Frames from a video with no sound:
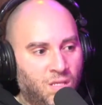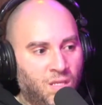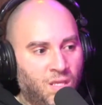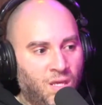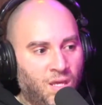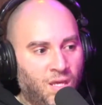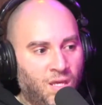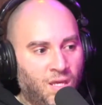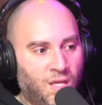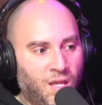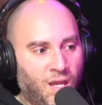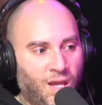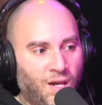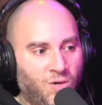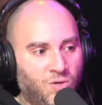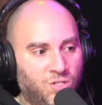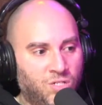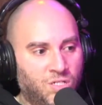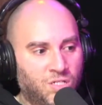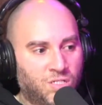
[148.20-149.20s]
then I
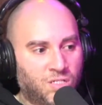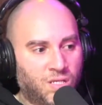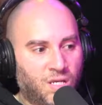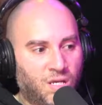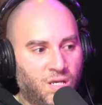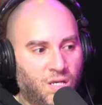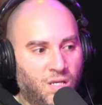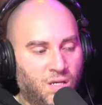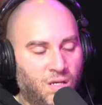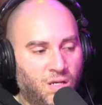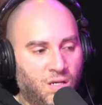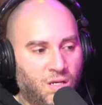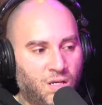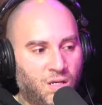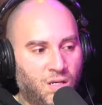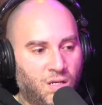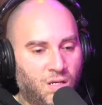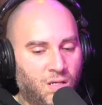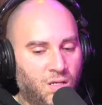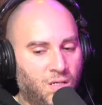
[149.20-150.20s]
was just like,
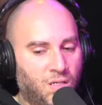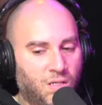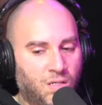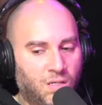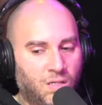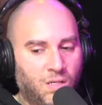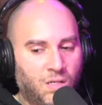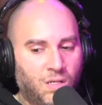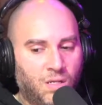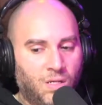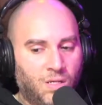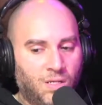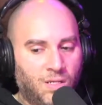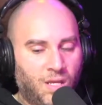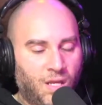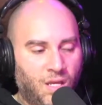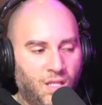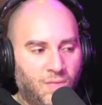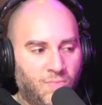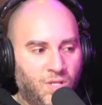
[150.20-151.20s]
yeah,
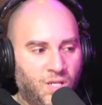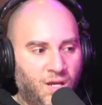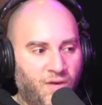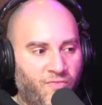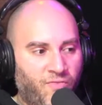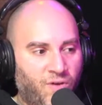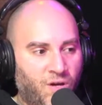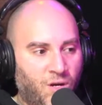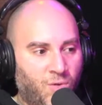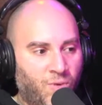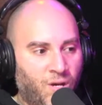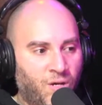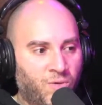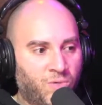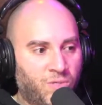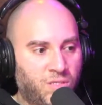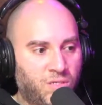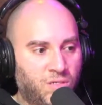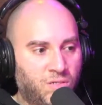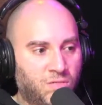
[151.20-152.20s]
let me not fuck around
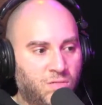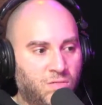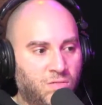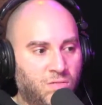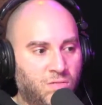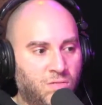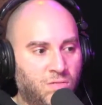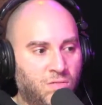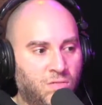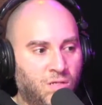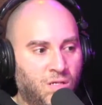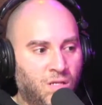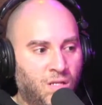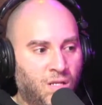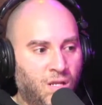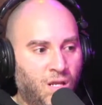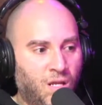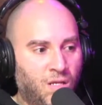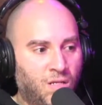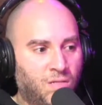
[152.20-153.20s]
with this. And then
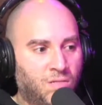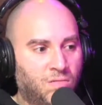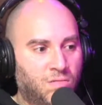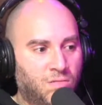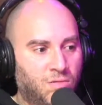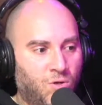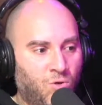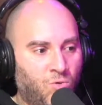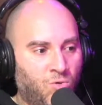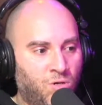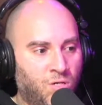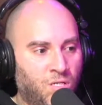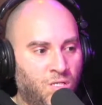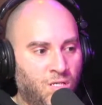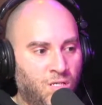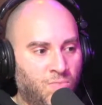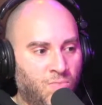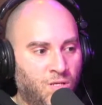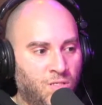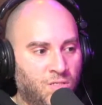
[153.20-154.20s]
I
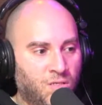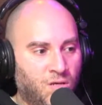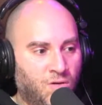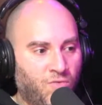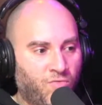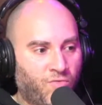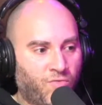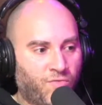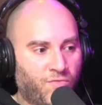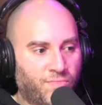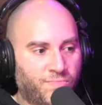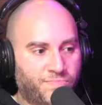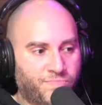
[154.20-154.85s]
quarantined myself.